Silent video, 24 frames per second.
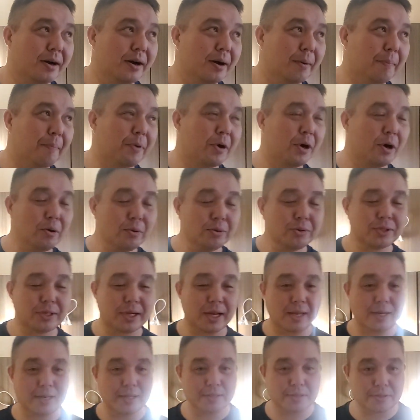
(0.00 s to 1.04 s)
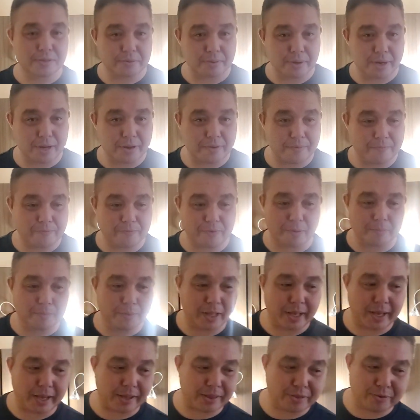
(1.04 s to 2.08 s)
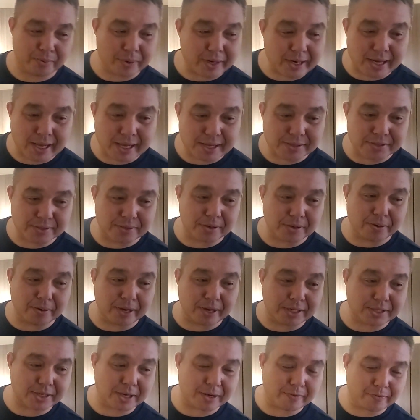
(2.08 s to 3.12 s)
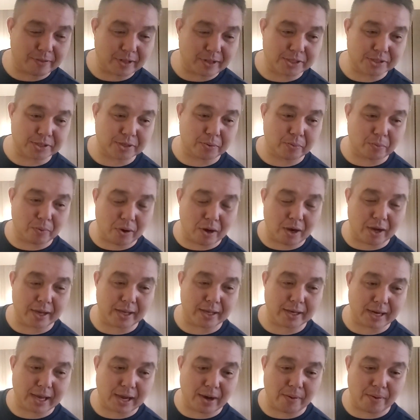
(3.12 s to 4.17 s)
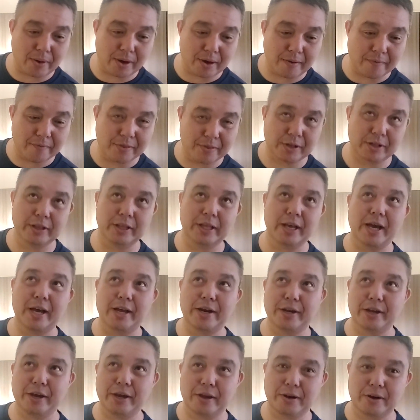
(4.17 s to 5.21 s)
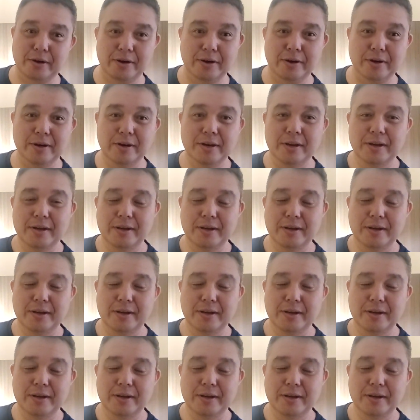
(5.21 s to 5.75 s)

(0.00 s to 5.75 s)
a post on Instagram from like three days ago, AJ Fletcher walking out of the Gladiator